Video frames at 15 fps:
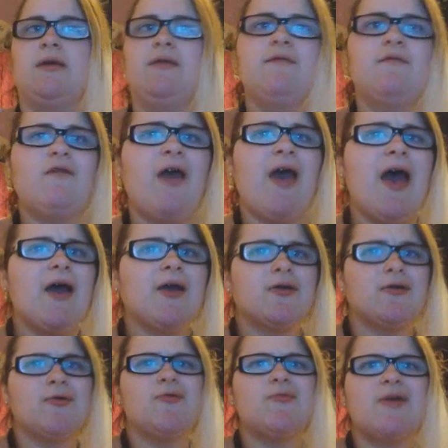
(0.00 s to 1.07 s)
Evacuate
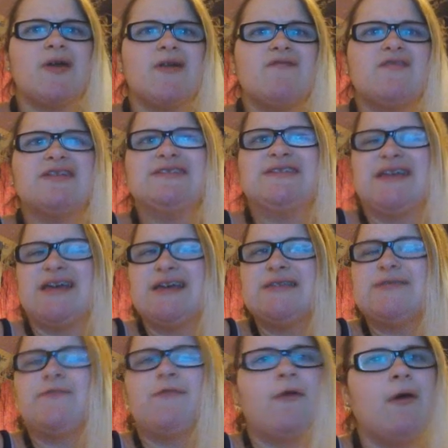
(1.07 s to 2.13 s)
the
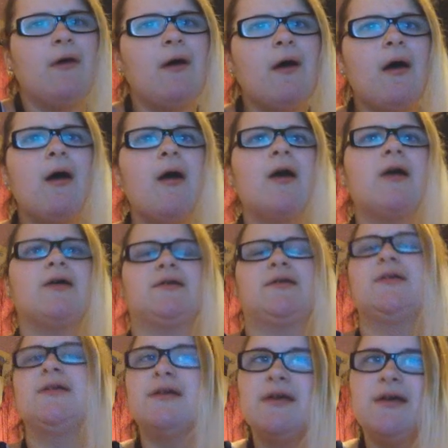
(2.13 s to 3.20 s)
dance floor.
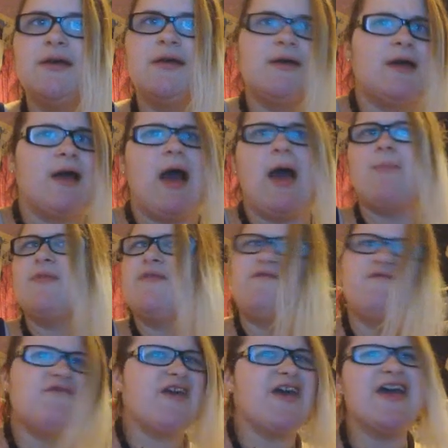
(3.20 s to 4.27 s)
I'm
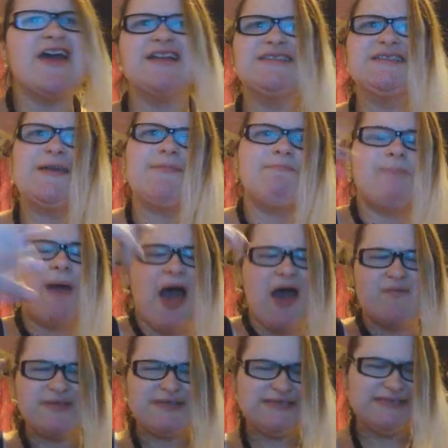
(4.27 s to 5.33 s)
affected by the